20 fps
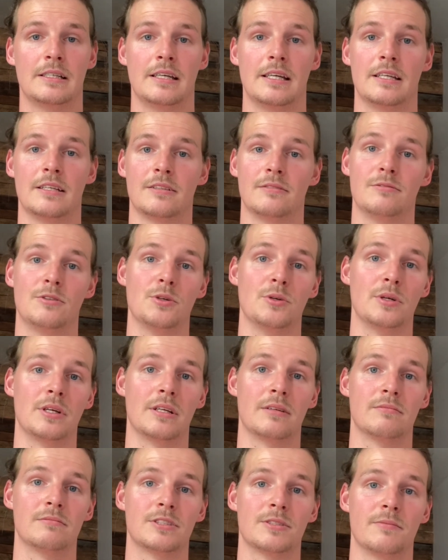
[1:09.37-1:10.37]
and doing
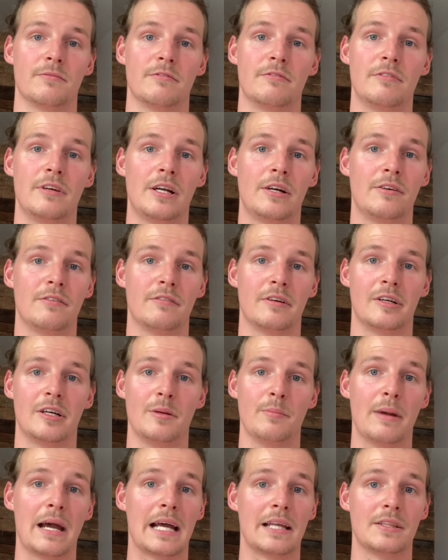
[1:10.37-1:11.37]
some very, very
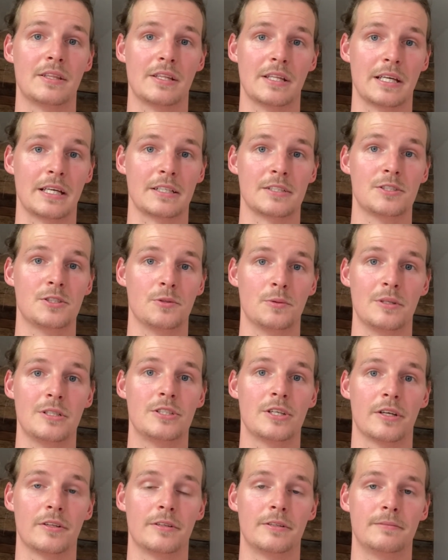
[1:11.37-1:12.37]
bad things to
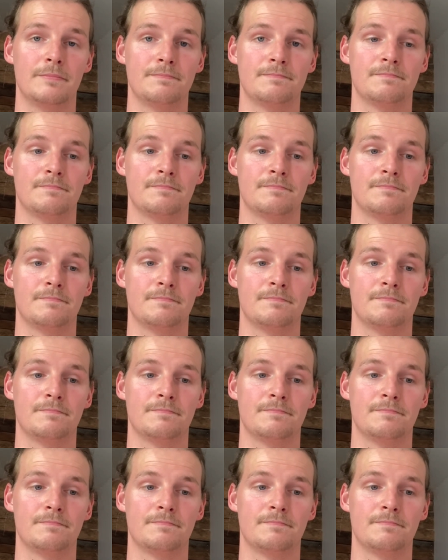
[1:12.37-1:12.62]
each other.